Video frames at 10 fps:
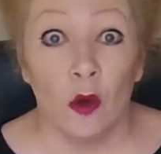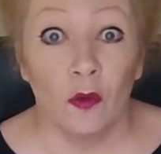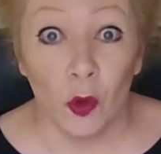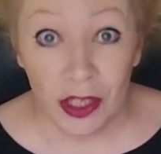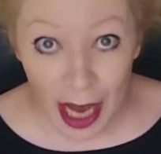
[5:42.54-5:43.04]

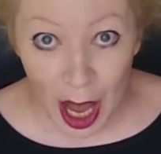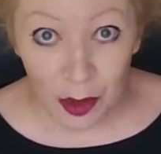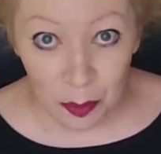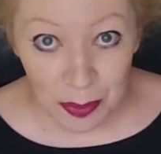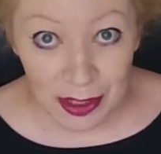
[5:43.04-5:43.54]
for the
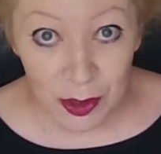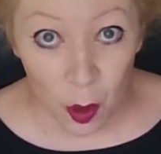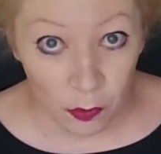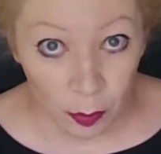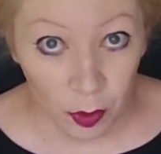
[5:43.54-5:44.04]
other bits
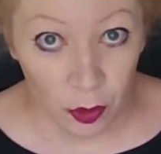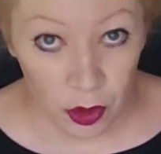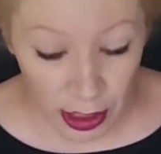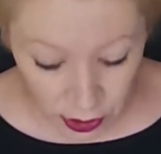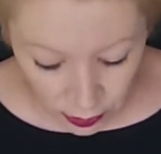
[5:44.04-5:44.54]
of the
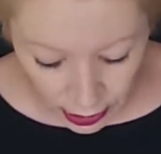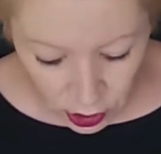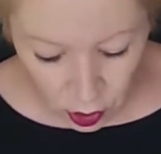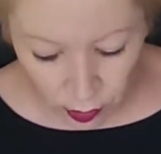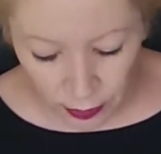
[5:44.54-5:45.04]
project. So that's
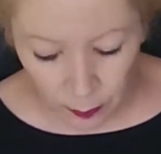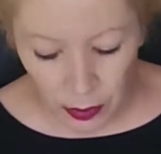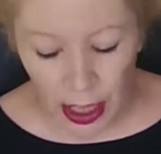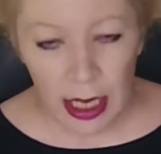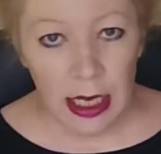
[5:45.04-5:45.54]
terrific.
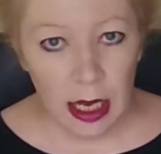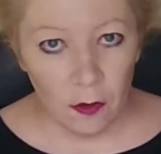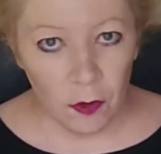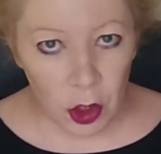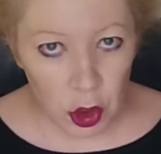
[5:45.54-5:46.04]

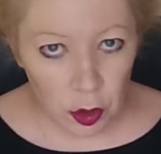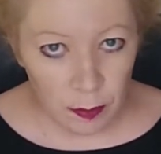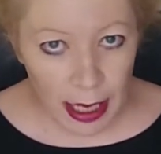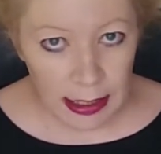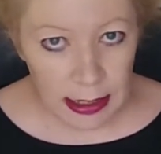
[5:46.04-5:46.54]
For the
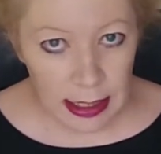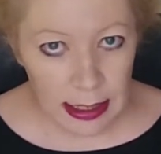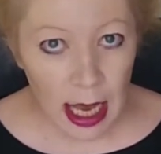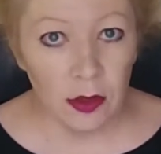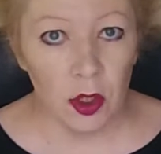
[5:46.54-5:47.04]
humanities
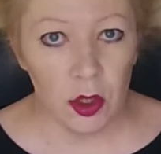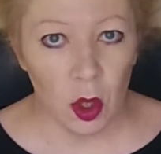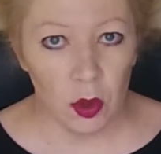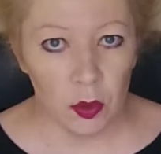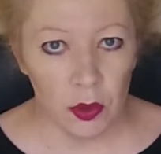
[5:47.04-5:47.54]
and the
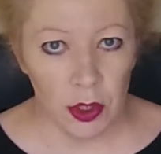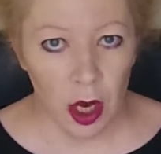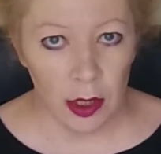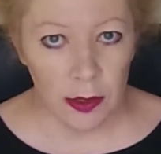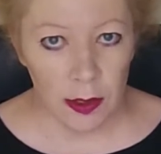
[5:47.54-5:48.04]
social
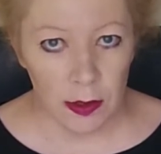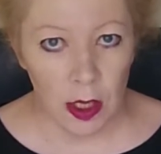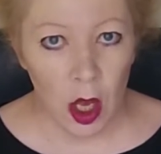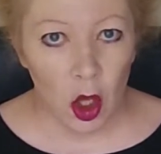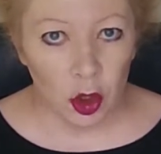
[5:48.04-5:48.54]
sciences,
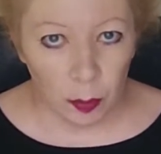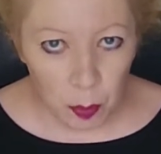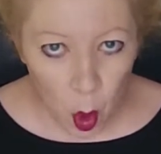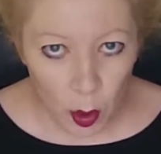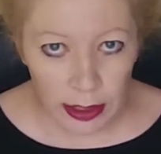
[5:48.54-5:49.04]
the
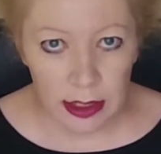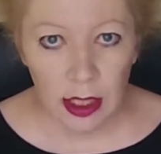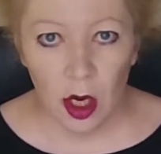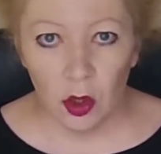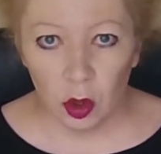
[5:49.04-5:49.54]
point,
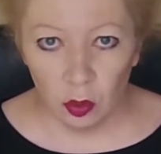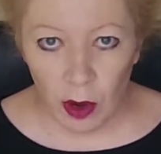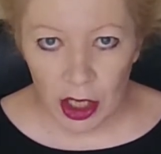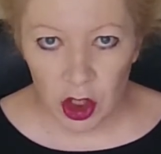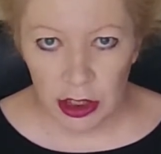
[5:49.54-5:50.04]
the
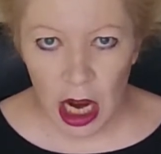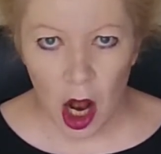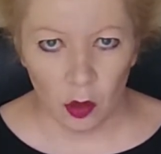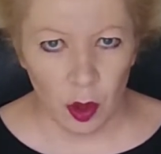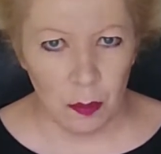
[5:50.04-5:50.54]

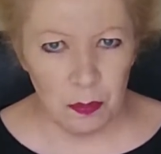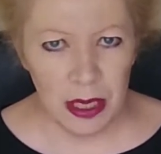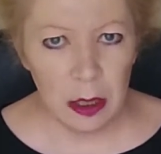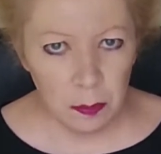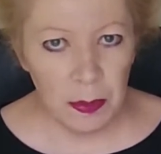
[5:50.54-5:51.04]
rationale, the
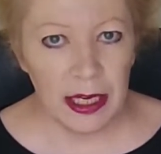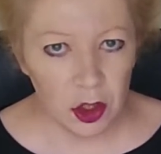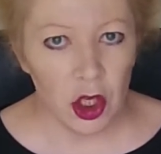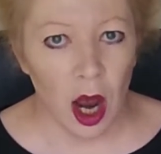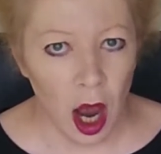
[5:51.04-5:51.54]
big
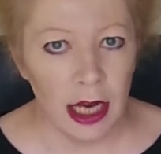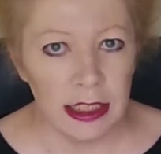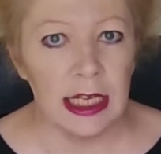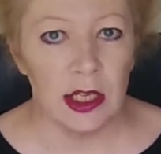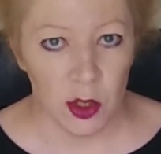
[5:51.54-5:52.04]
picture
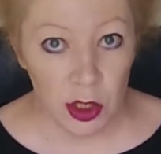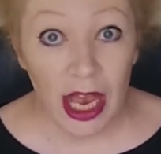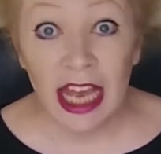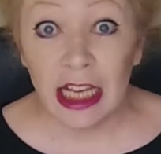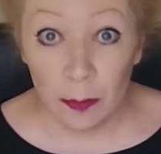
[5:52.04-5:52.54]
ideas
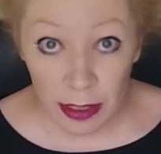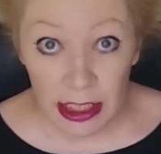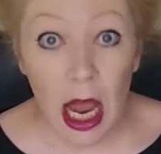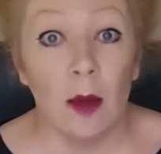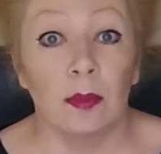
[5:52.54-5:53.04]
can
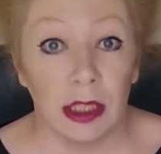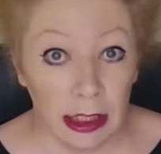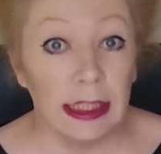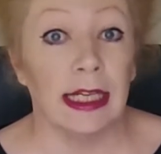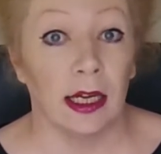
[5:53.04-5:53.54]
become
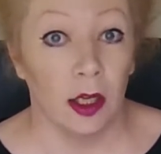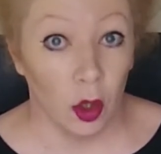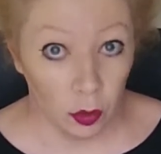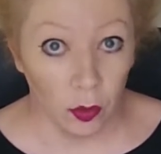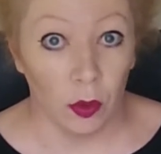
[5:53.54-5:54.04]
clear
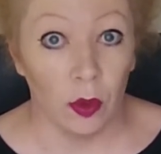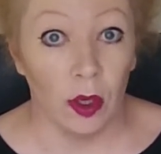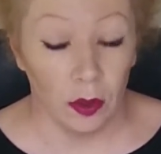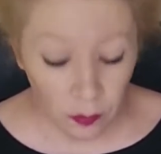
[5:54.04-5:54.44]
through the